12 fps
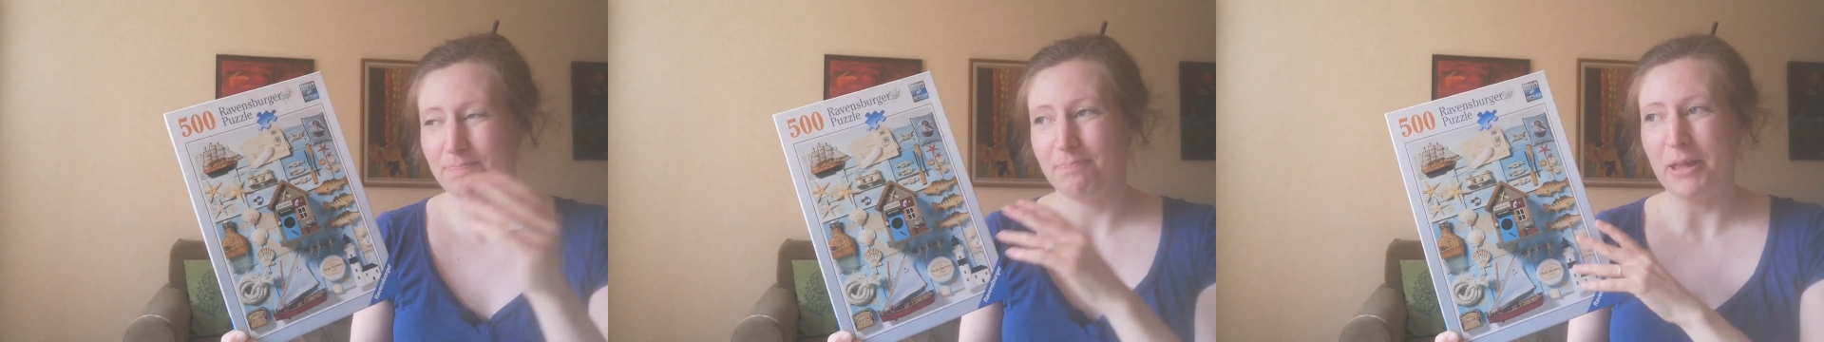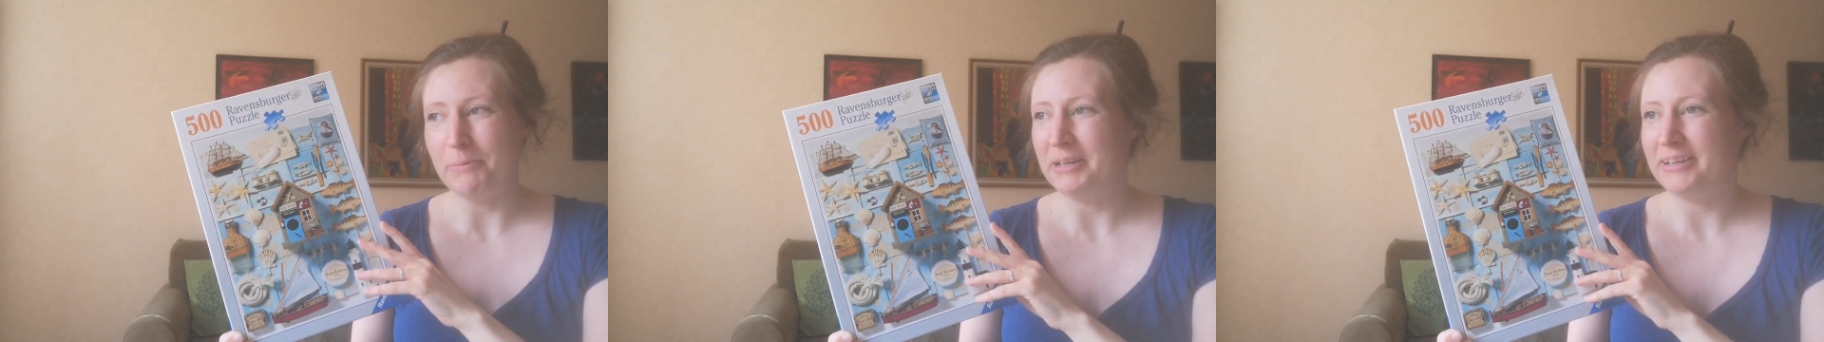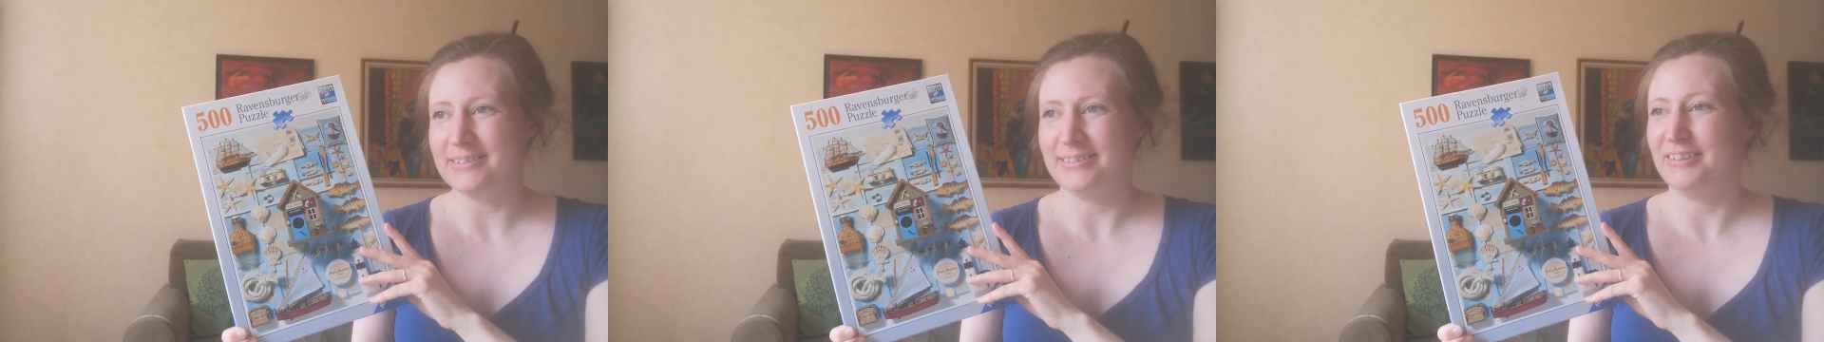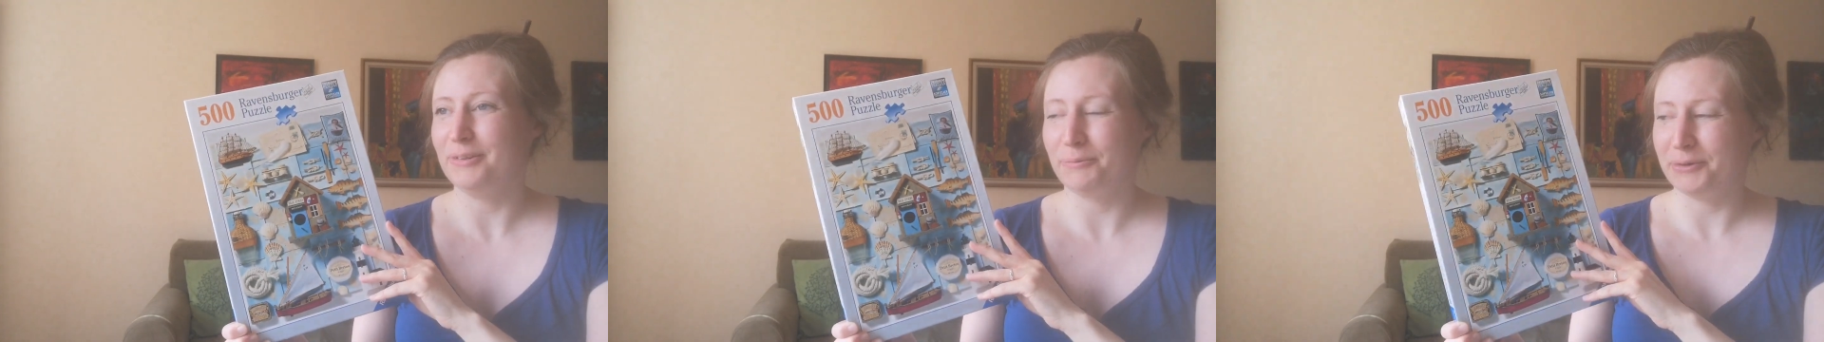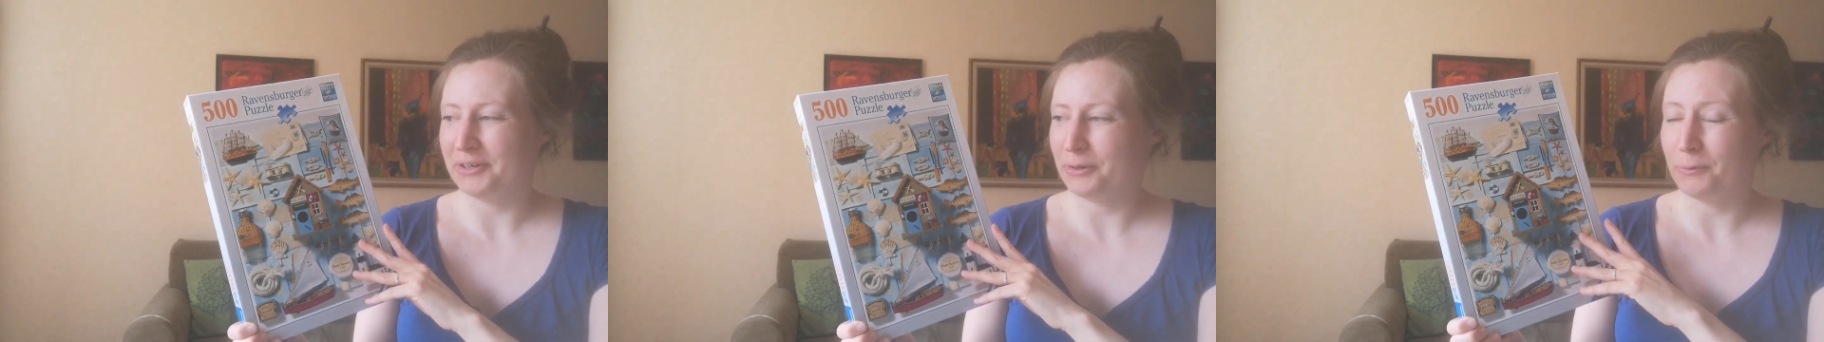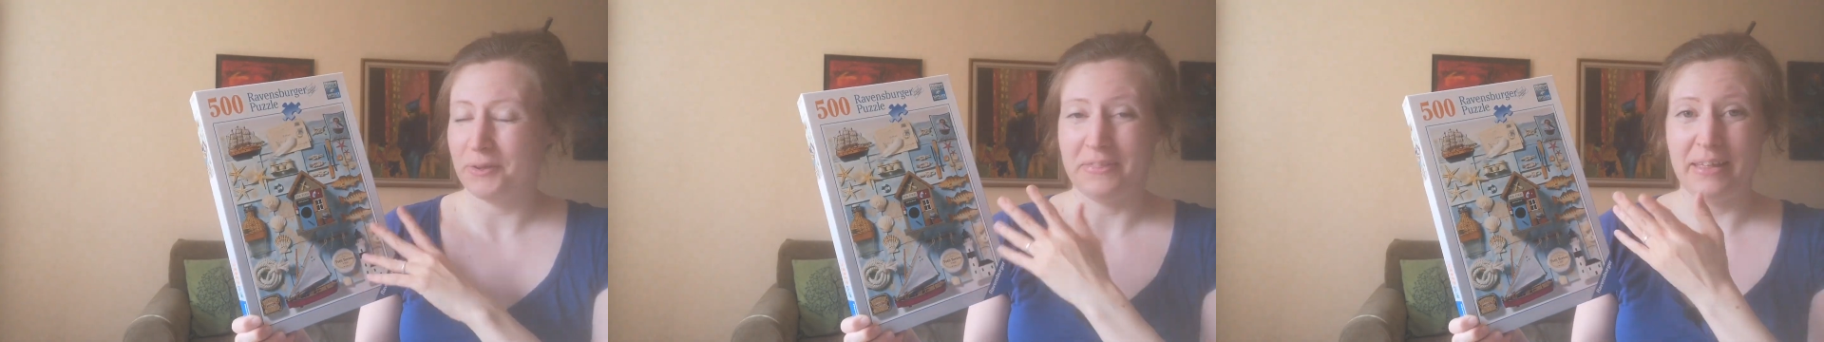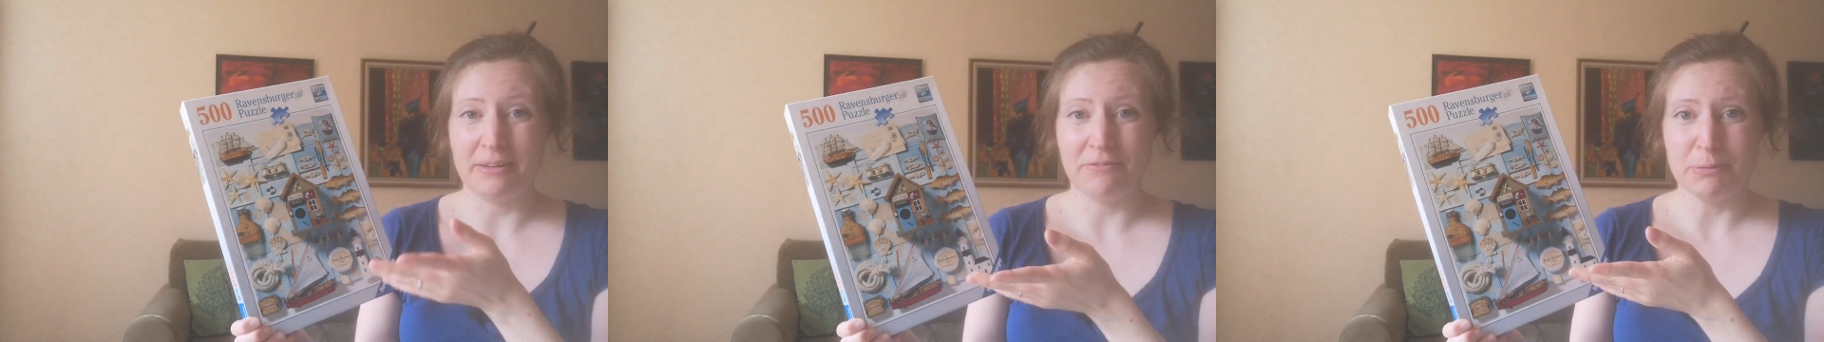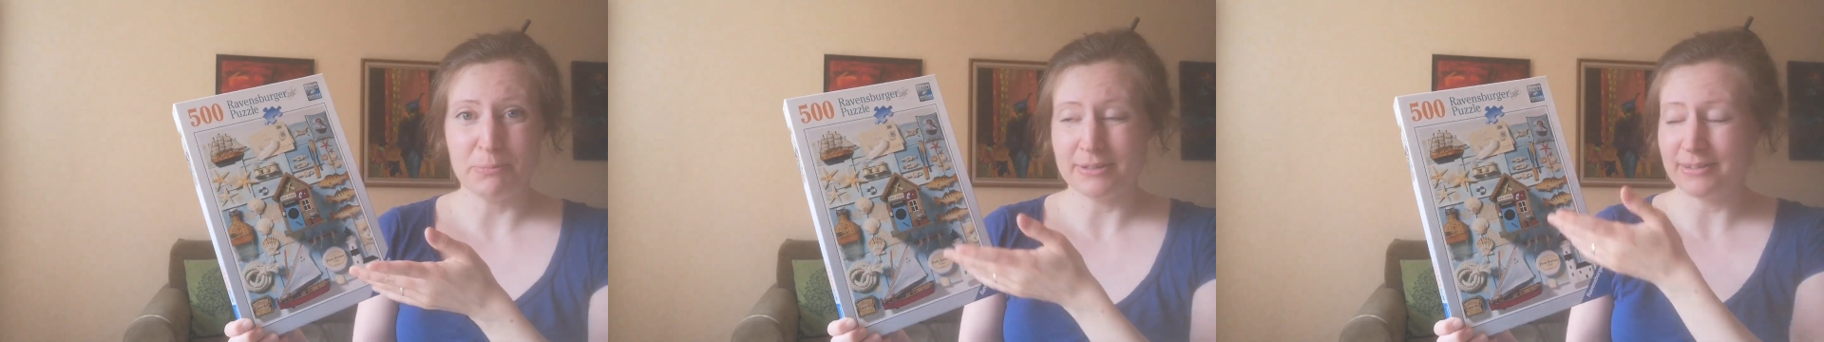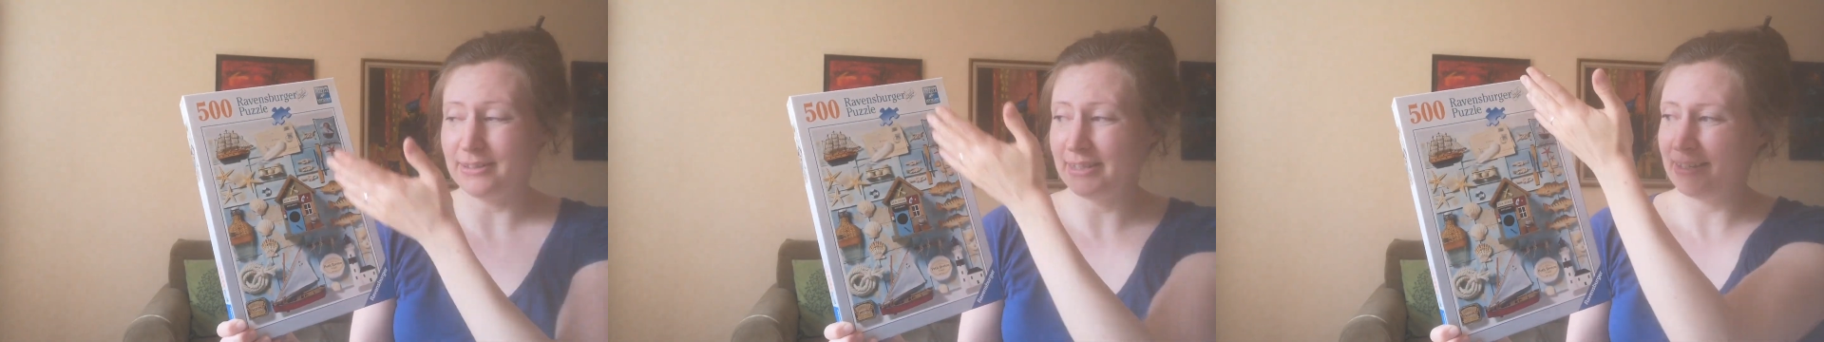maybe doesn't work with every puzzle.